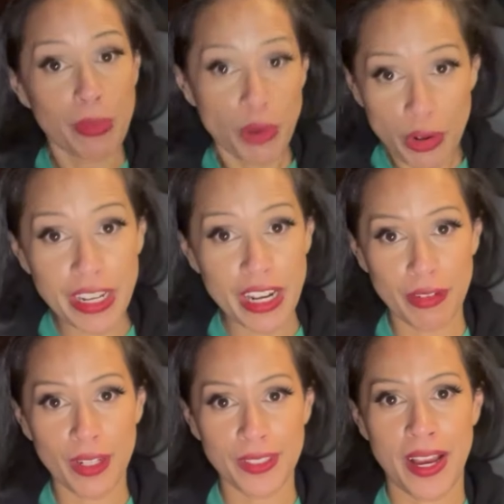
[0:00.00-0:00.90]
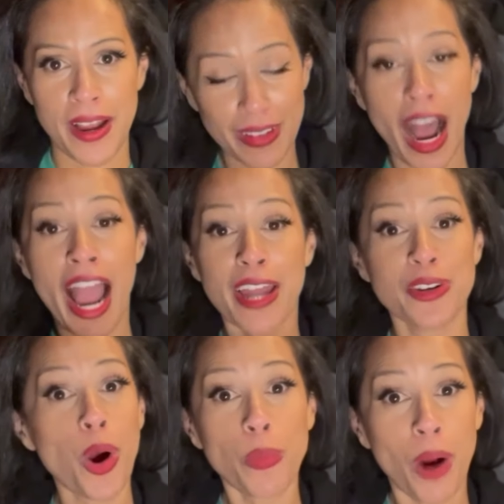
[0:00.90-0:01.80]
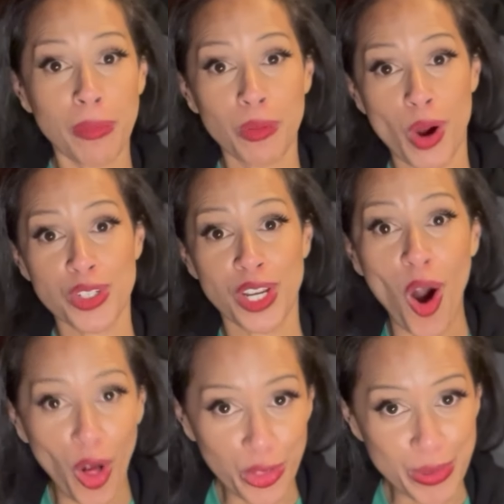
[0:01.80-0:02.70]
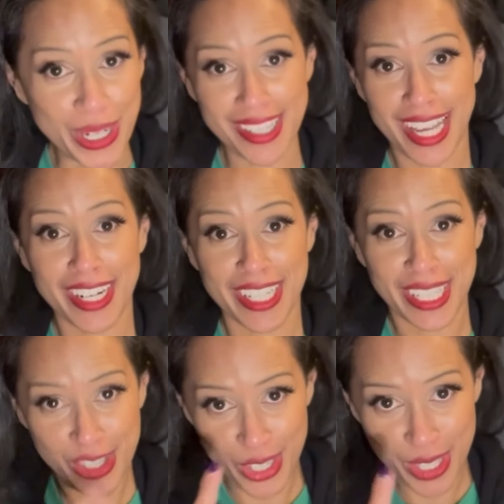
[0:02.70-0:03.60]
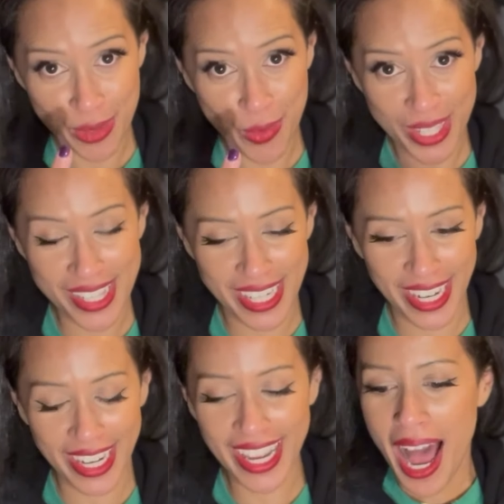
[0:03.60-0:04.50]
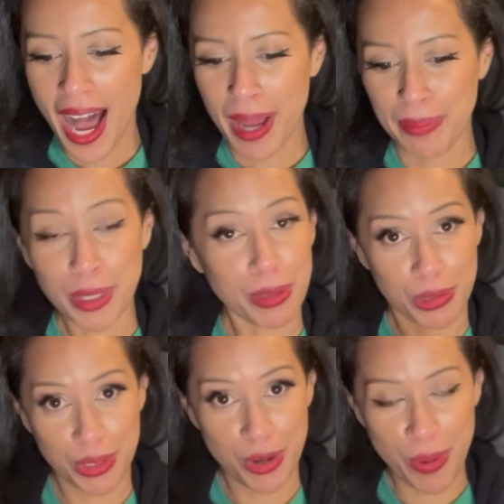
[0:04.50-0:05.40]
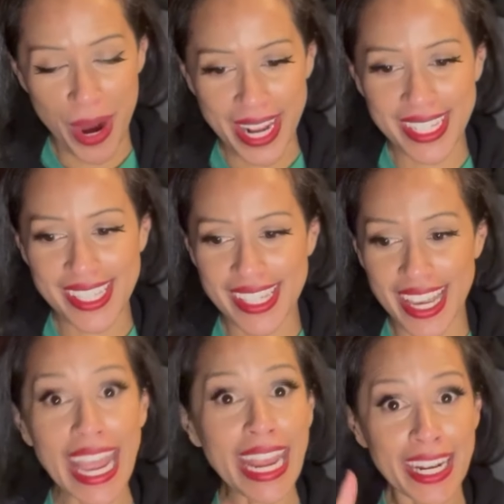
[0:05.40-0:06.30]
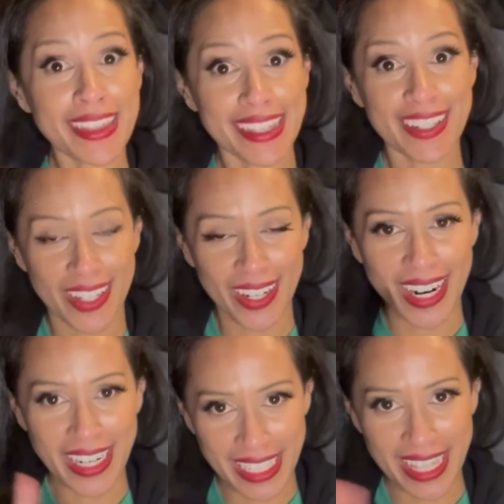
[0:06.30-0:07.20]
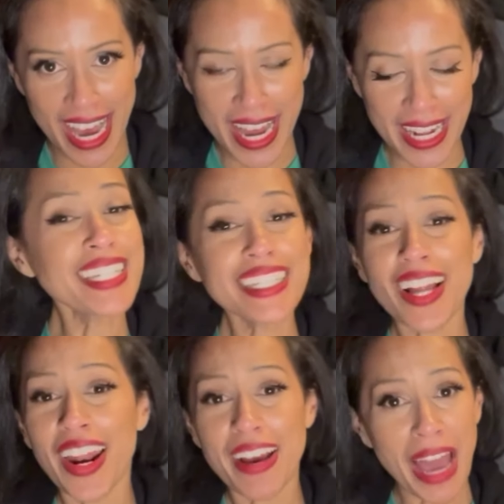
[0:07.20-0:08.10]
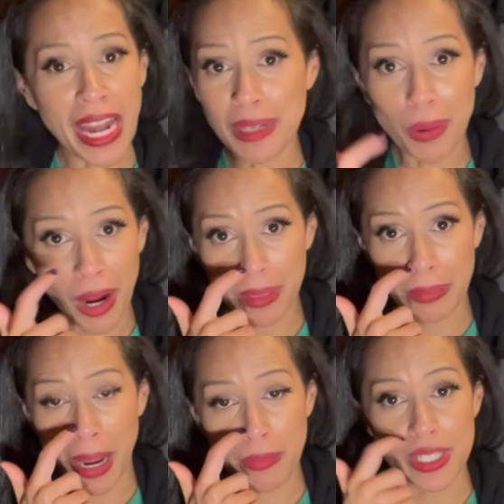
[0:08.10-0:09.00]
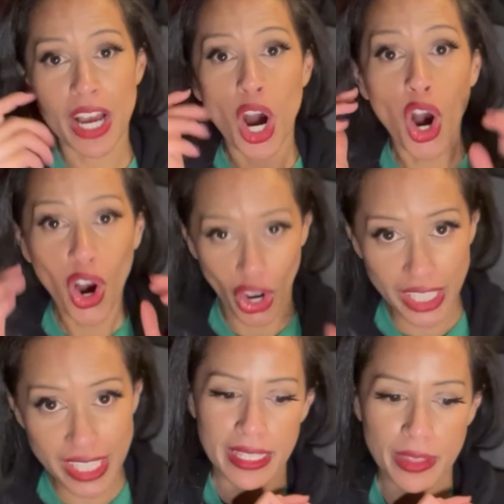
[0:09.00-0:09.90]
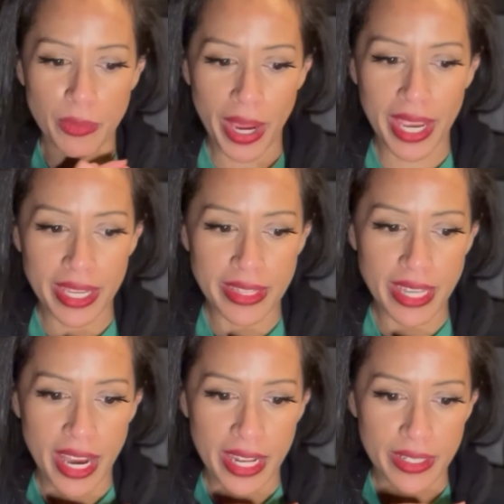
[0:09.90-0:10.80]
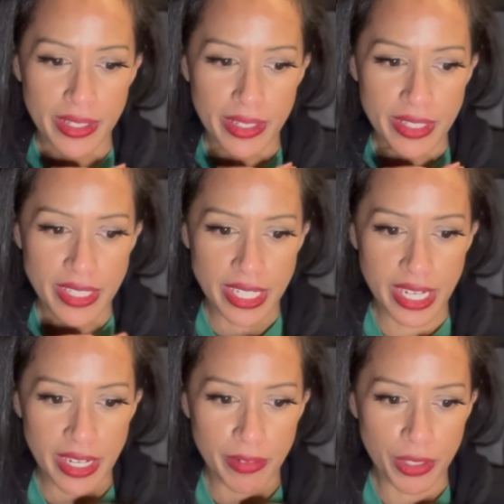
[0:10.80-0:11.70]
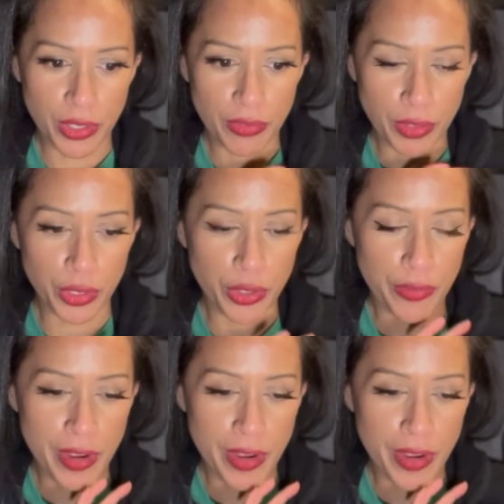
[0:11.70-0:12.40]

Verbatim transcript: movie of all time. I had no problem watching all 3 extended editions in one sitting, pretty much with no breaks. In a theater, I did that. I did not have any problem. I was hooked. The way that Denis Villeneuve